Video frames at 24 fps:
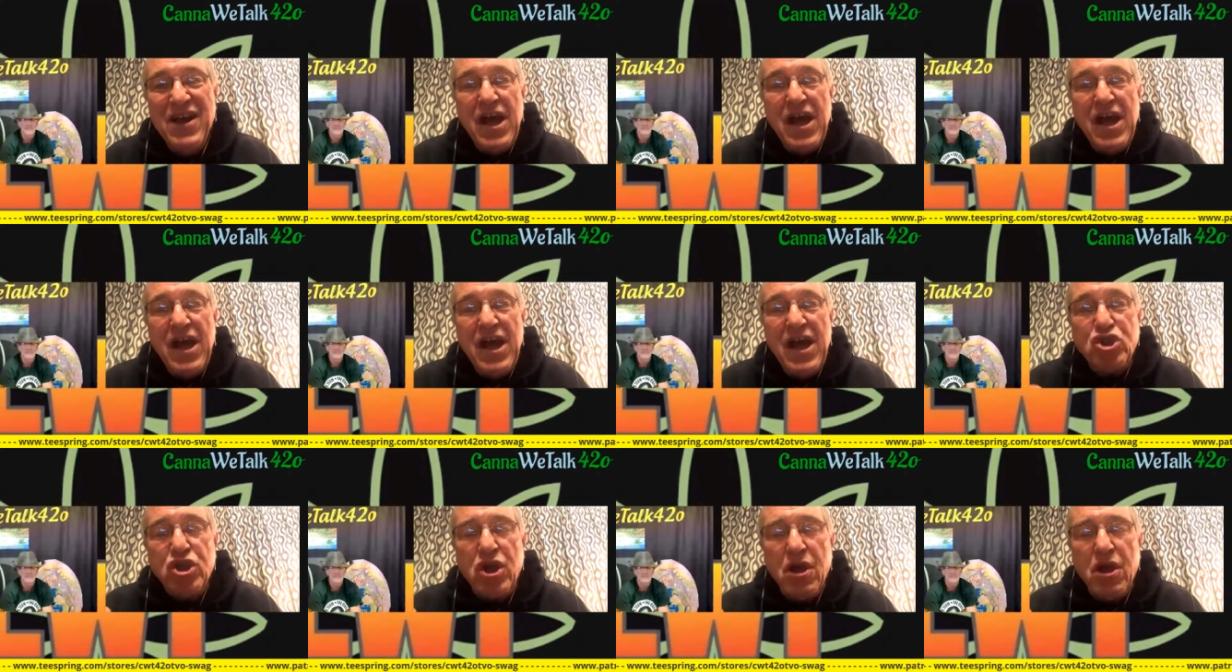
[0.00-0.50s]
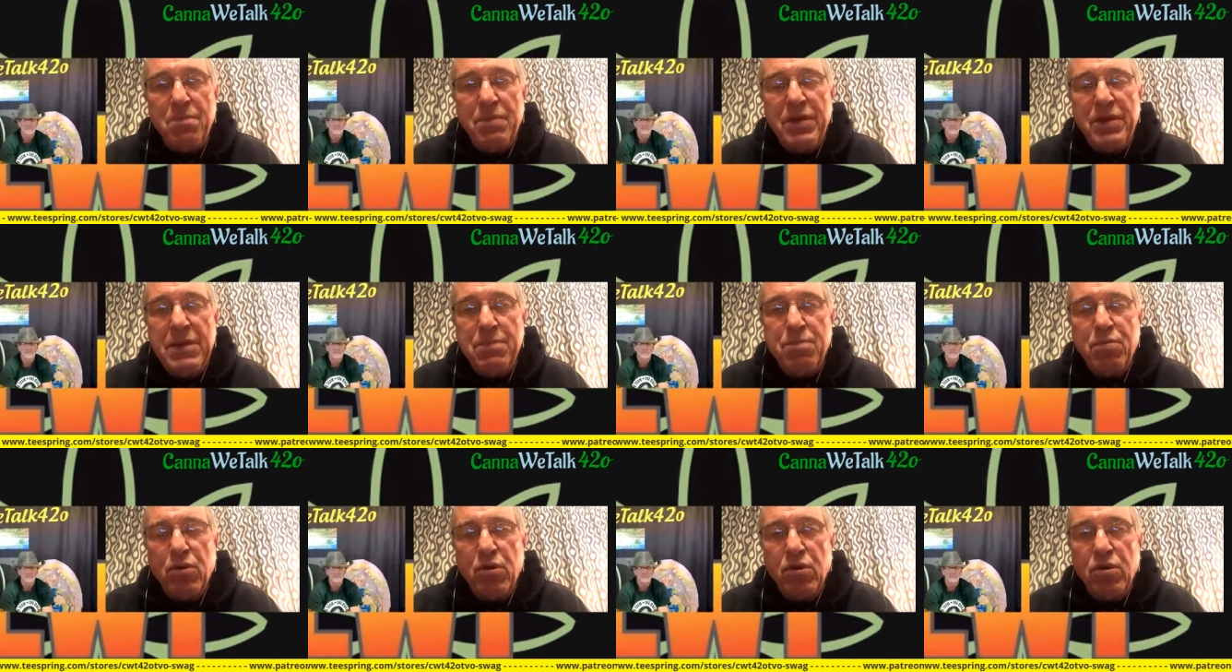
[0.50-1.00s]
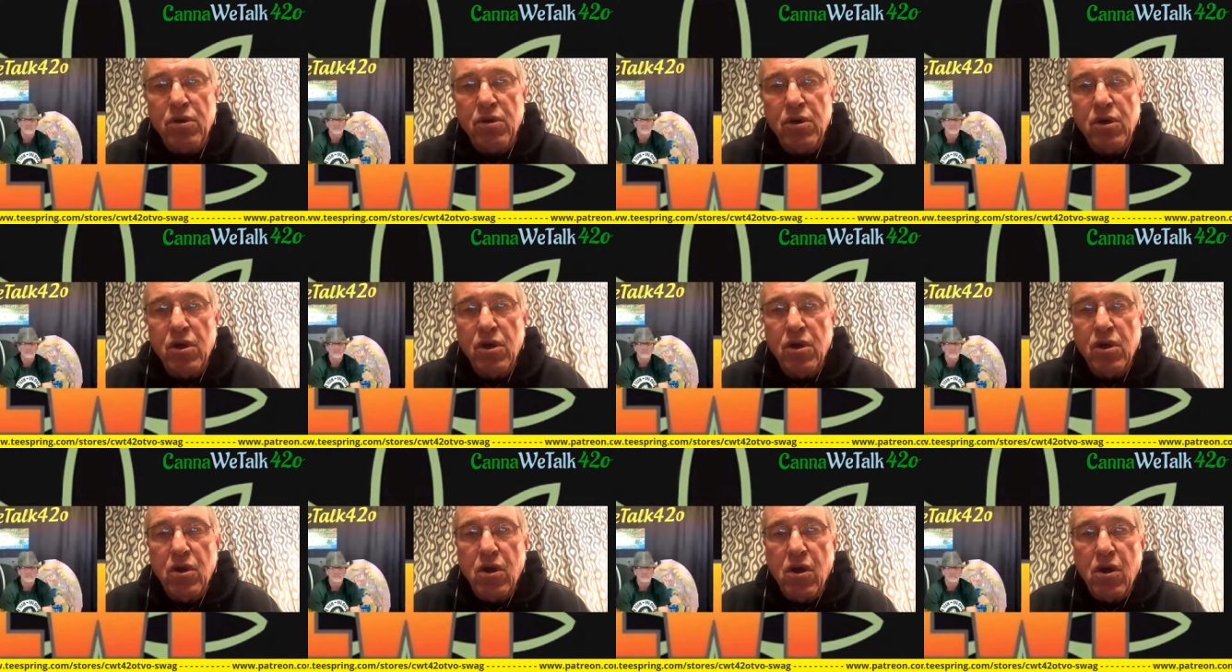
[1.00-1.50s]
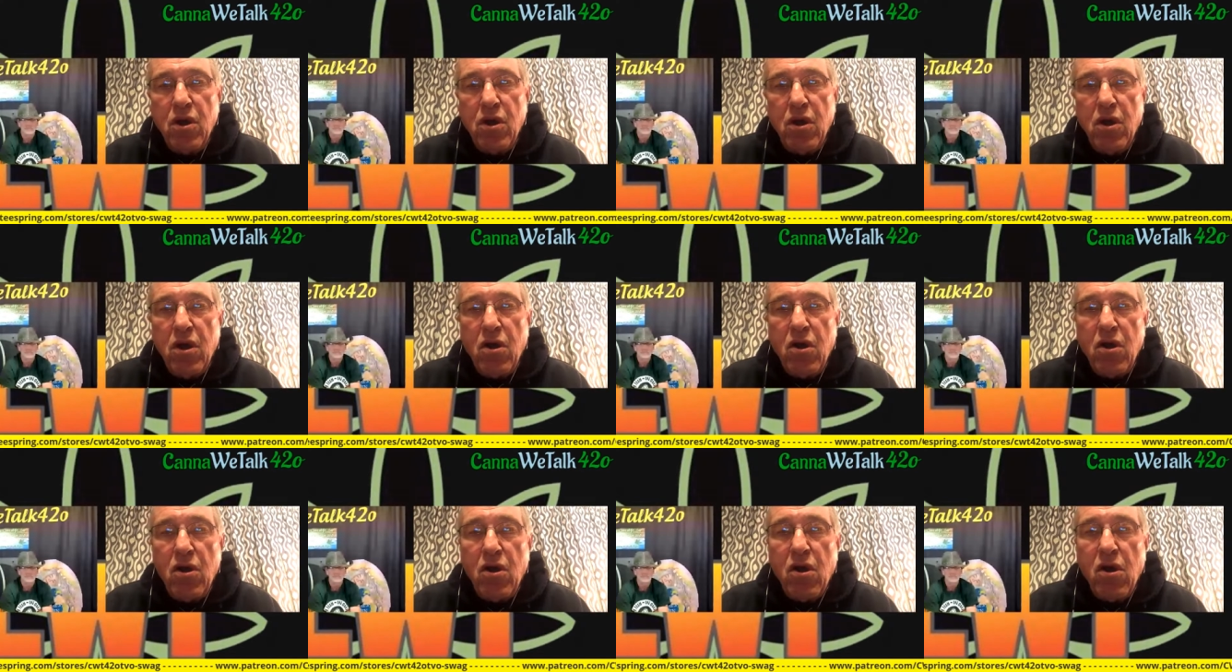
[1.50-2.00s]
And some people
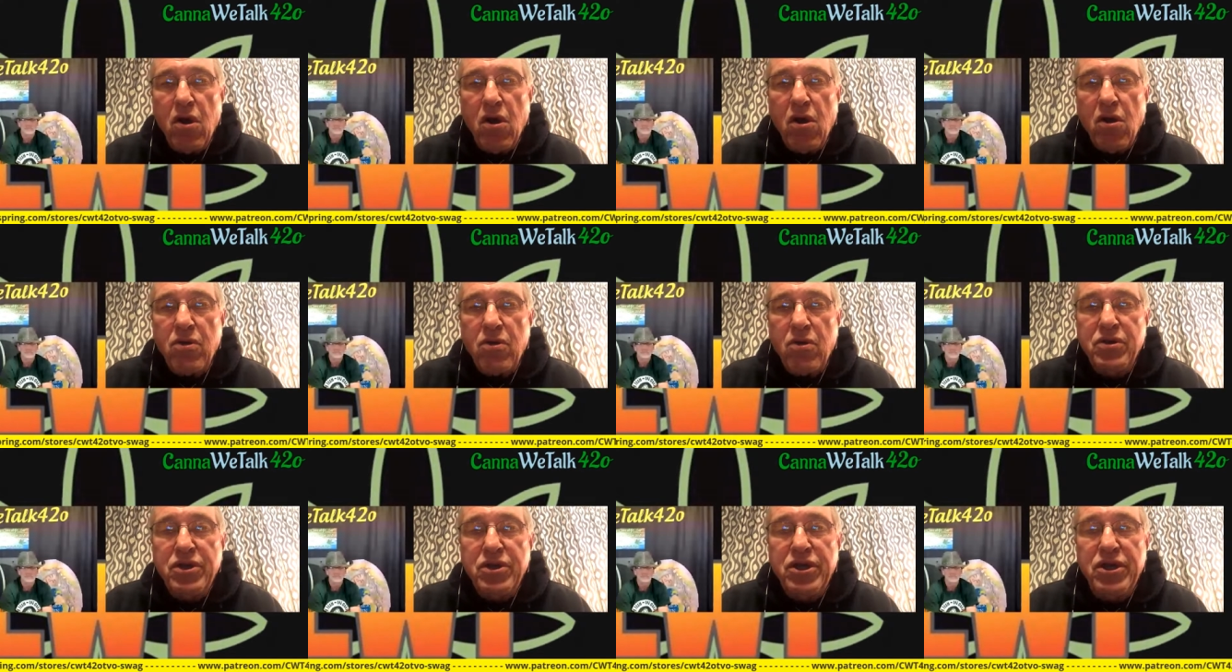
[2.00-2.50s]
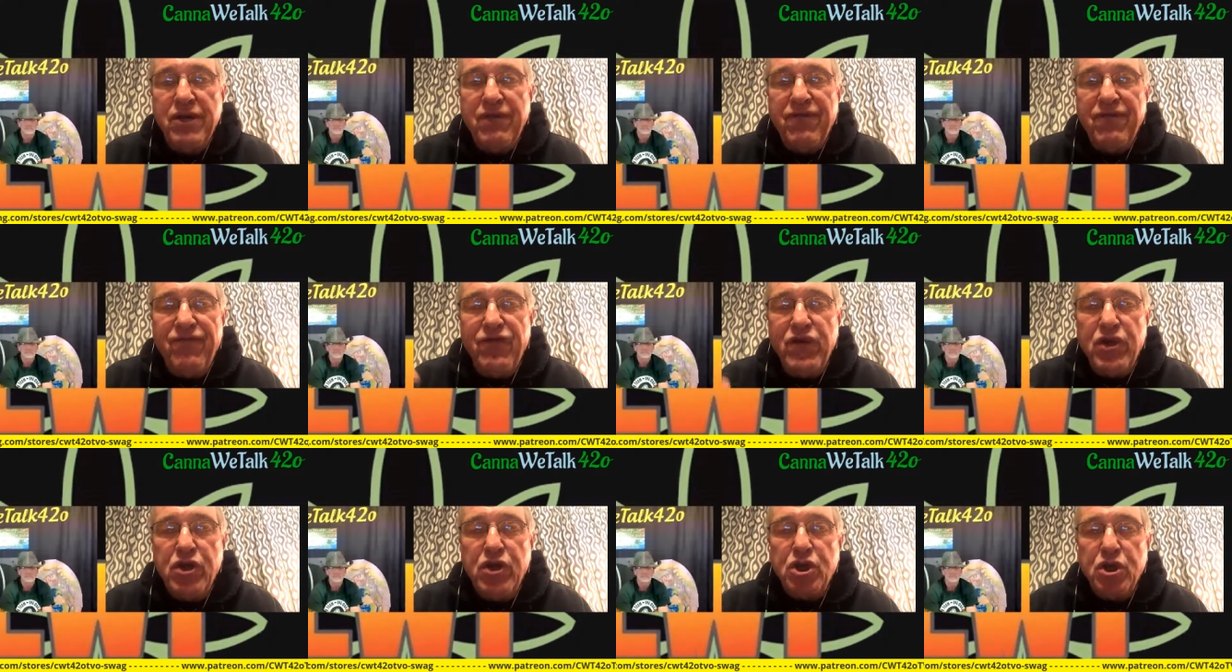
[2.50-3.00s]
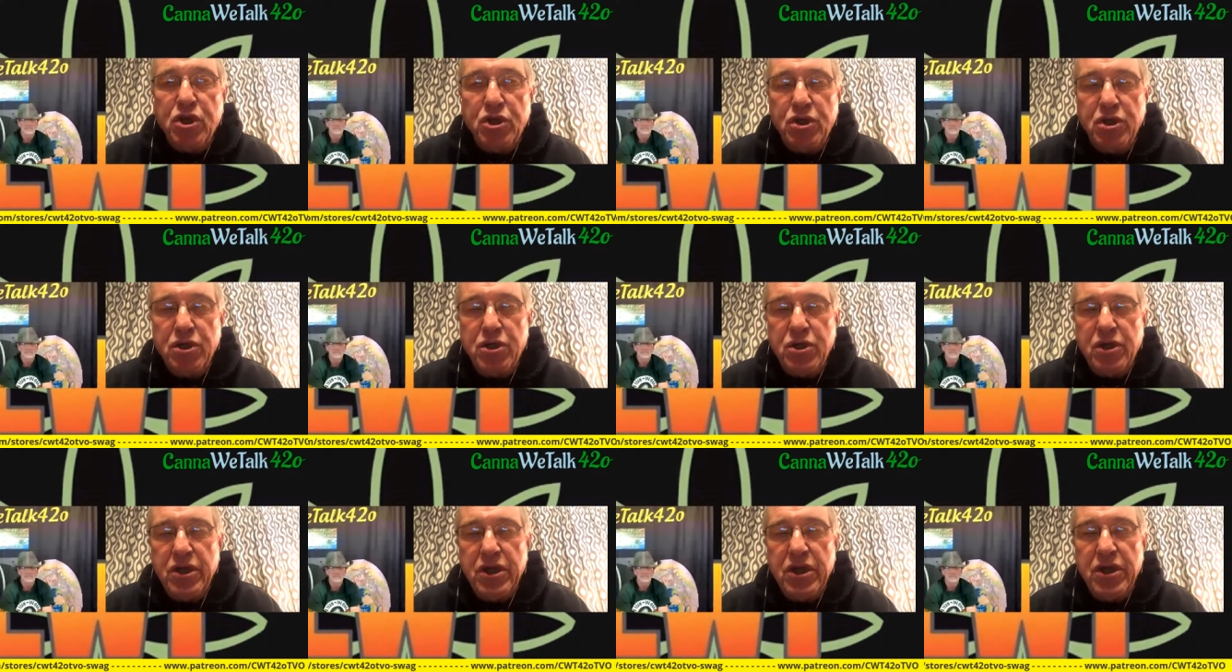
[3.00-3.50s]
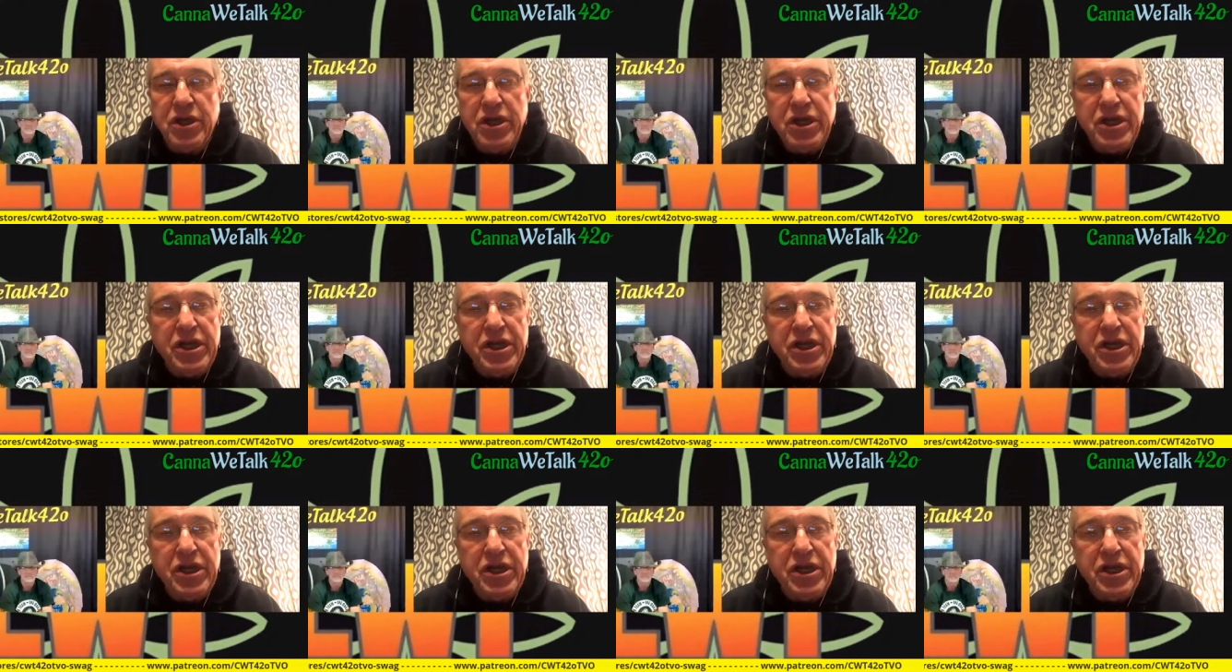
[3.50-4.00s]
are deficient in
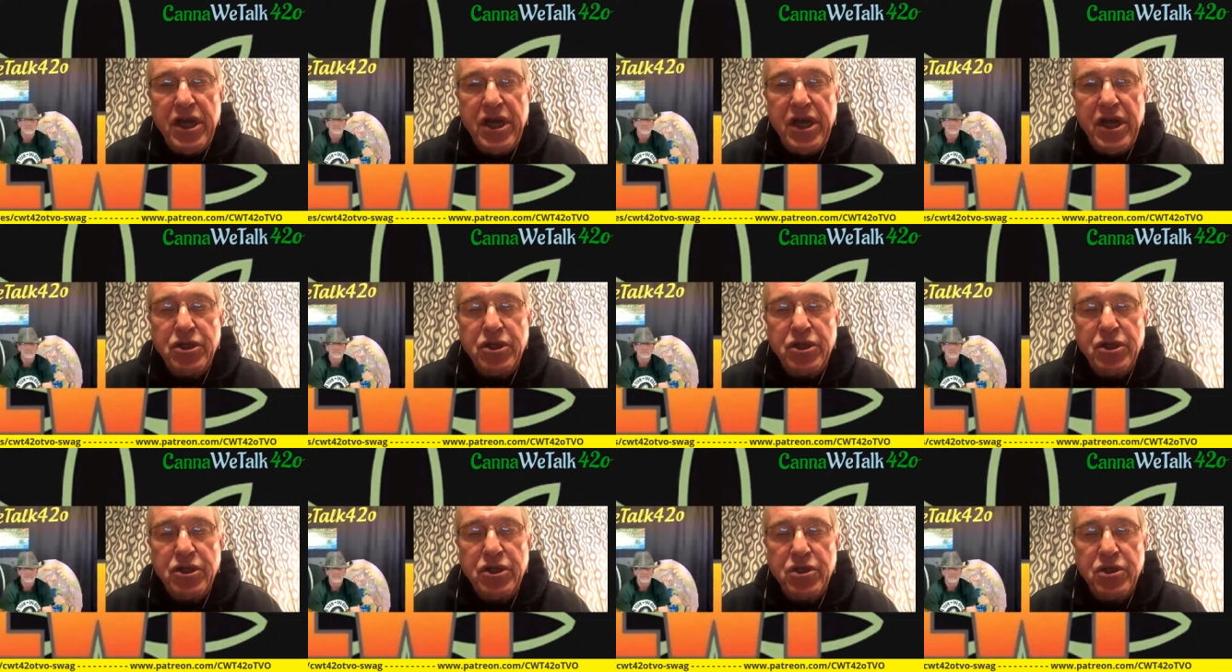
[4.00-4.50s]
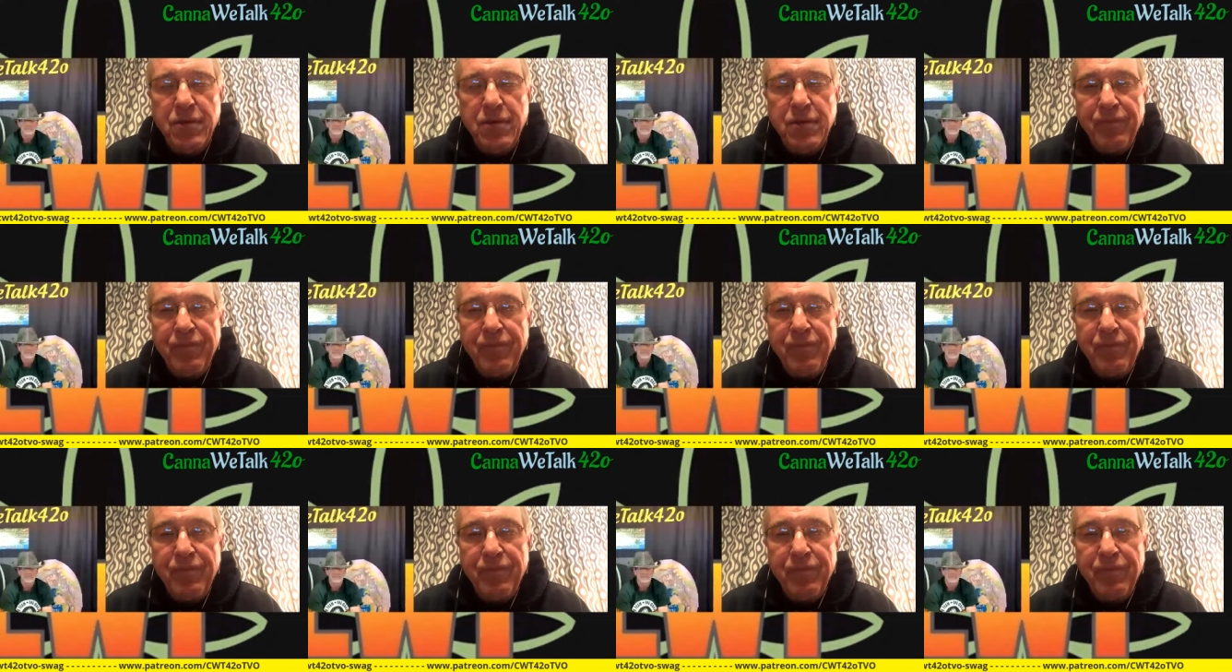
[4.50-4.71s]
ECS.